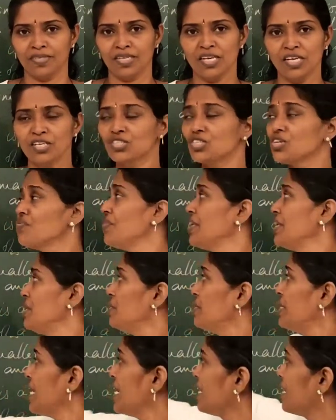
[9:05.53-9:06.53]
So when you
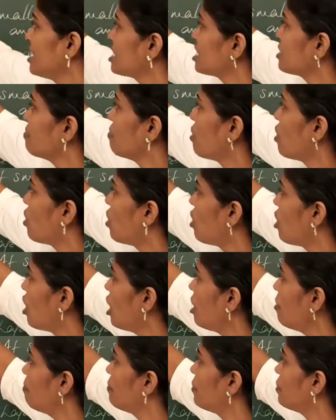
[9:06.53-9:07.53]
take a small
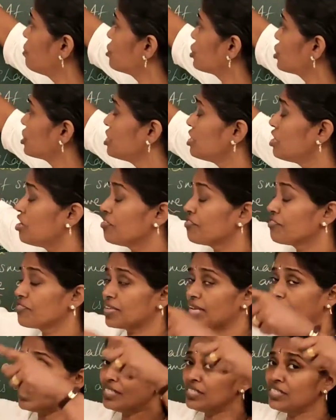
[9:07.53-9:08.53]
portion of
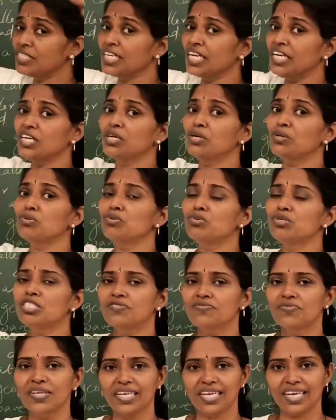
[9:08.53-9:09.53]
such a huge
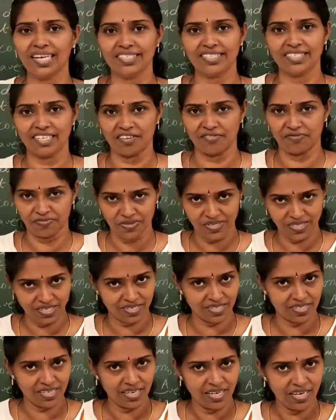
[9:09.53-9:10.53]
spherical surface,
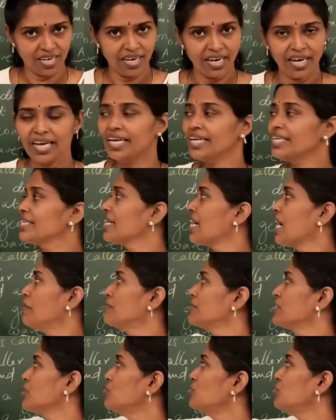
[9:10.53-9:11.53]
it comes
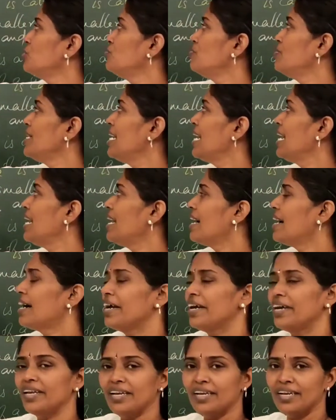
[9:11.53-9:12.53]
out to be a line.